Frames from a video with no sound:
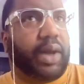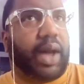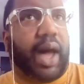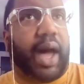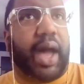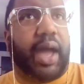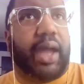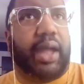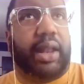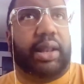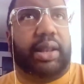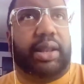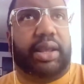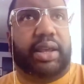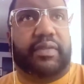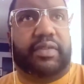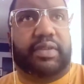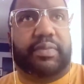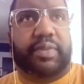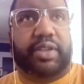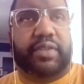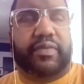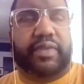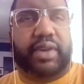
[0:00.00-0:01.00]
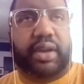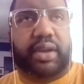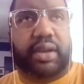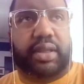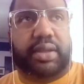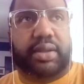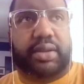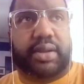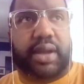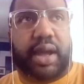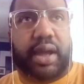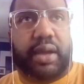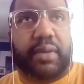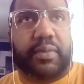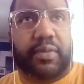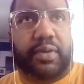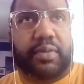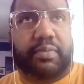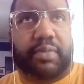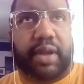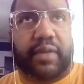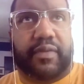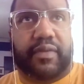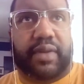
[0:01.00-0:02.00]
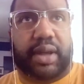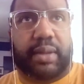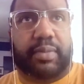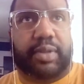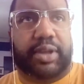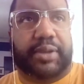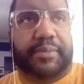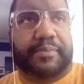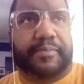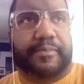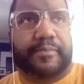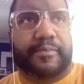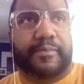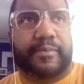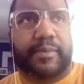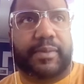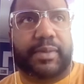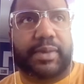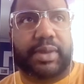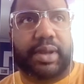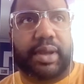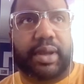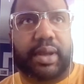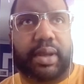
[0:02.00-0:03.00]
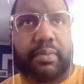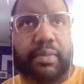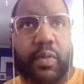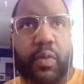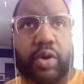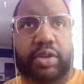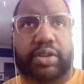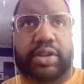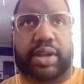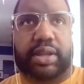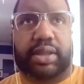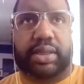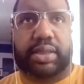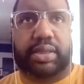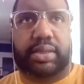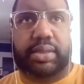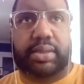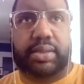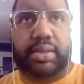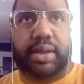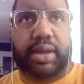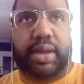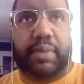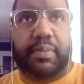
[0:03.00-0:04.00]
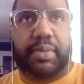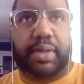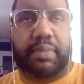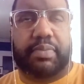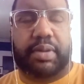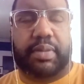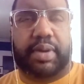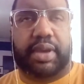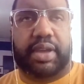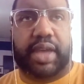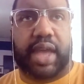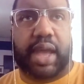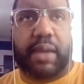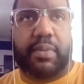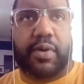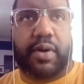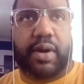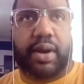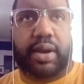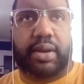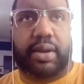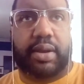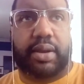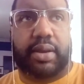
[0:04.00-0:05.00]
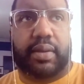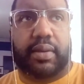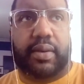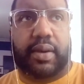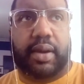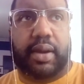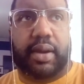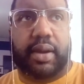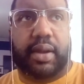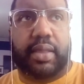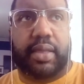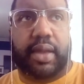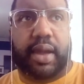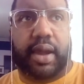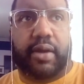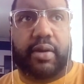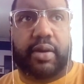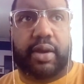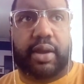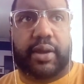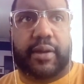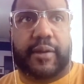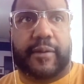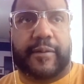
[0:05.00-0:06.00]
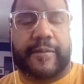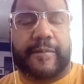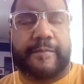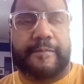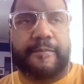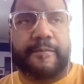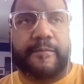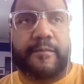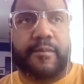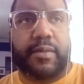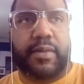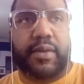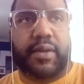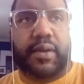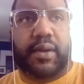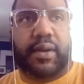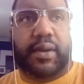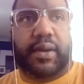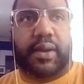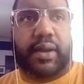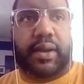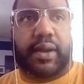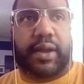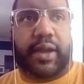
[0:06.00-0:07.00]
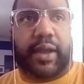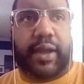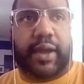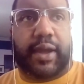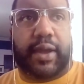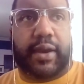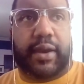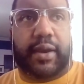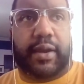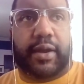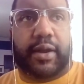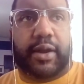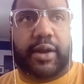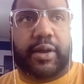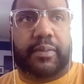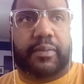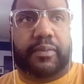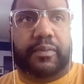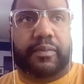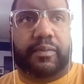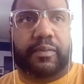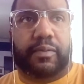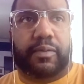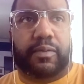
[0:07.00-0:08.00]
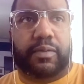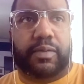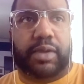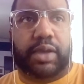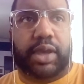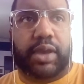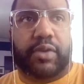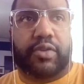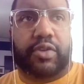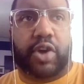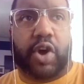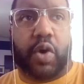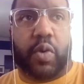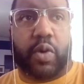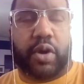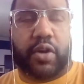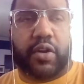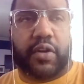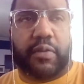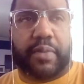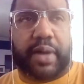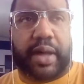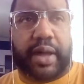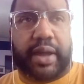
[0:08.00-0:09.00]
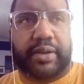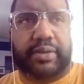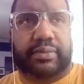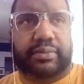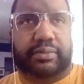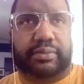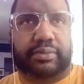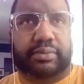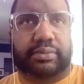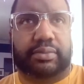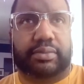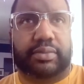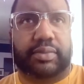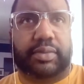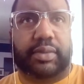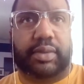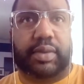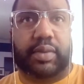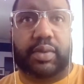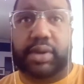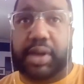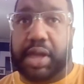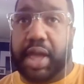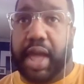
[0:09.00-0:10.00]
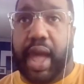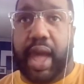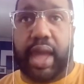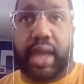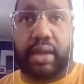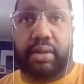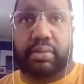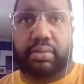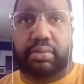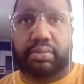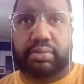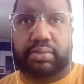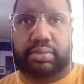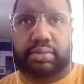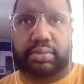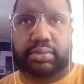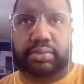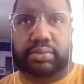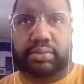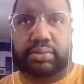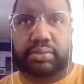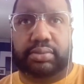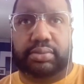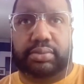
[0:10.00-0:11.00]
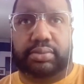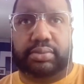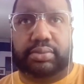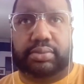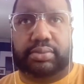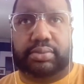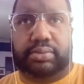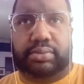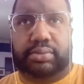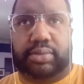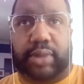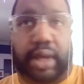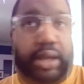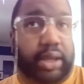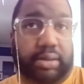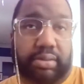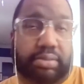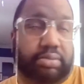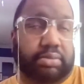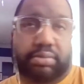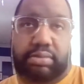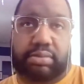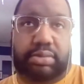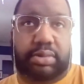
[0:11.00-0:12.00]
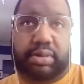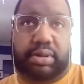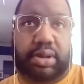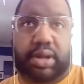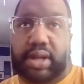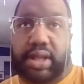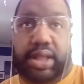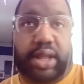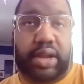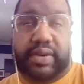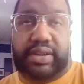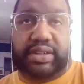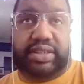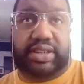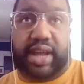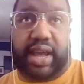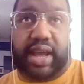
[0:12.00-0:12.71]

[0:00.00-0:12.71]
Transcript: I lived in Pennsylvania at the time with my family. Worked at the big Kmart in the area. And he was a coworker of mine. Gay. Like, clear as